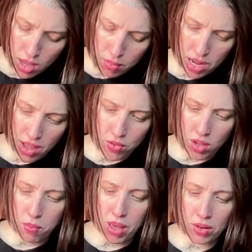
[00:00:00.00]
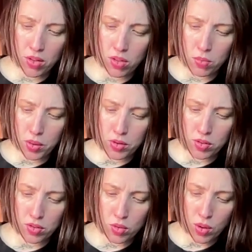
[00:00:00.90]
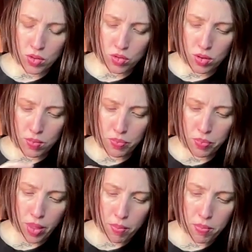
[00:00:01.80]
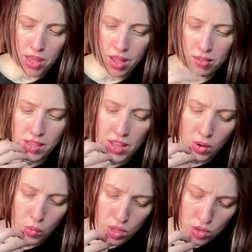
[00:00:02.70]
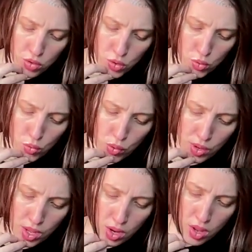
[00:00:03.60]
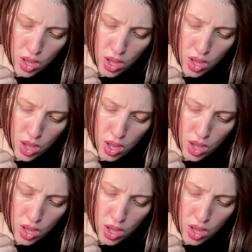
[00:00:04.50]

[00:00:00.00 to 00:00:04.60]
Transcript: I'm going to have to come back to this person's question because I don't want to ruin it.